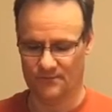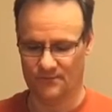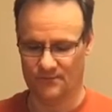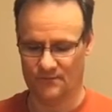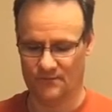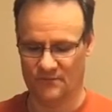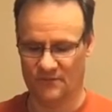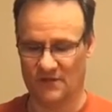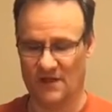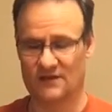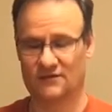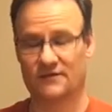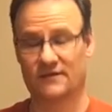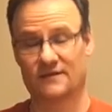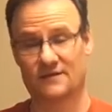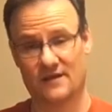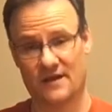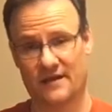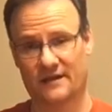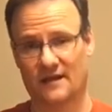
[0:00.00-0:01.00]
flashlight's
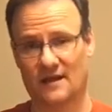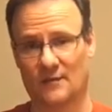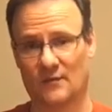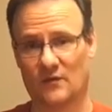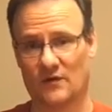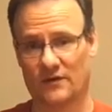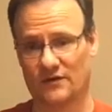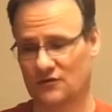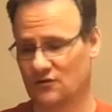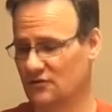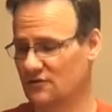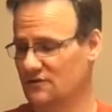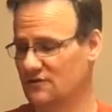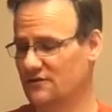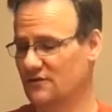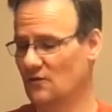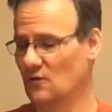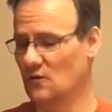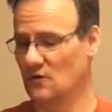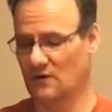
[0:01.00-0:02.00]
not that bright, it should
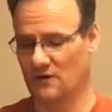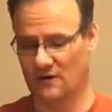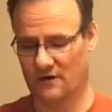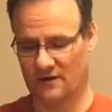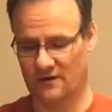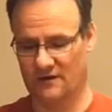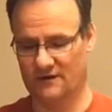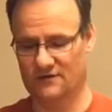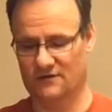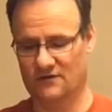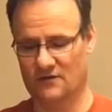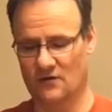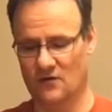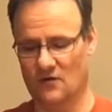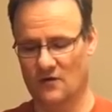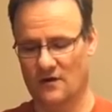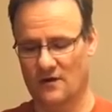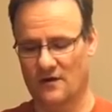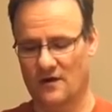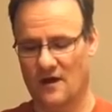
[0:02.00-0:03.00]
still work. And so
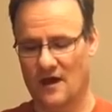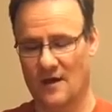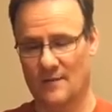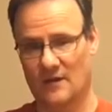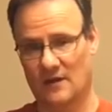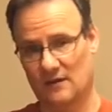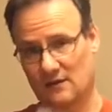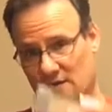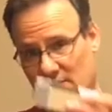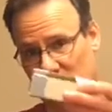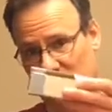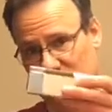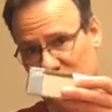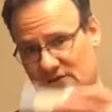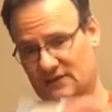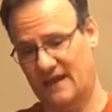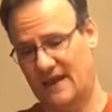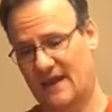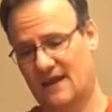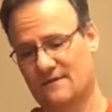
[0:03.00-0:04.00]
I made a little
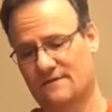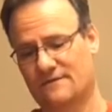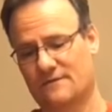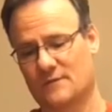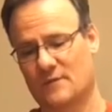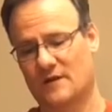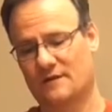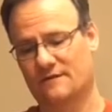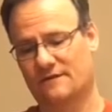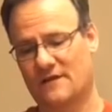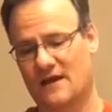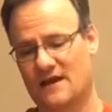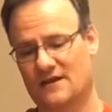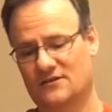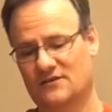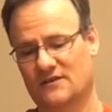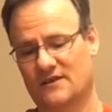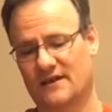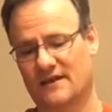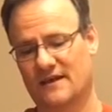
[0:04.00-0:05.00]
stand for my
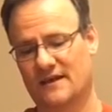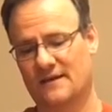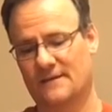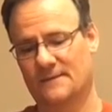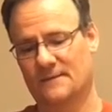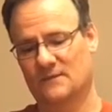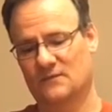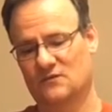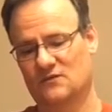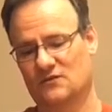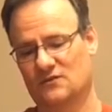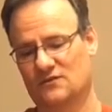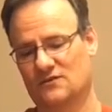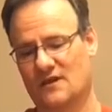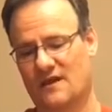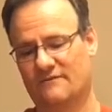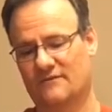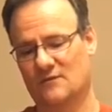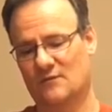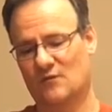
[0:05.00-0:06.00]
flashlight. Just
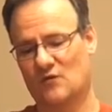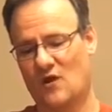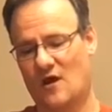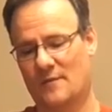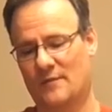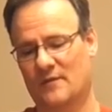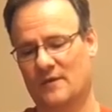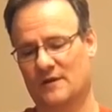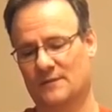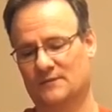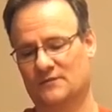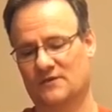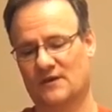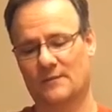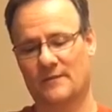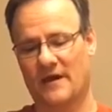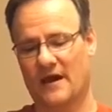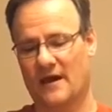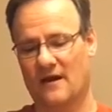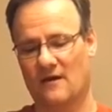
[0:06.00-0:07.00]
have to prop it up
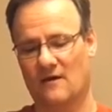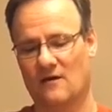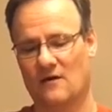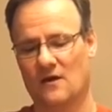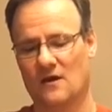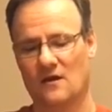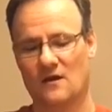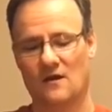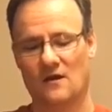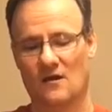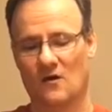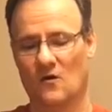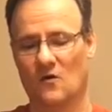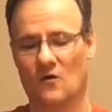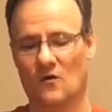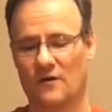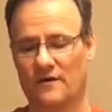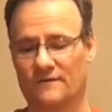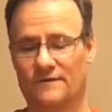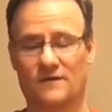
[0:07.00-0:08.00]
somehow.
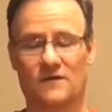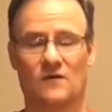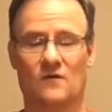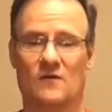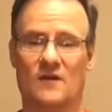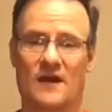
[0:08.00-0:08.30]
Or if you don't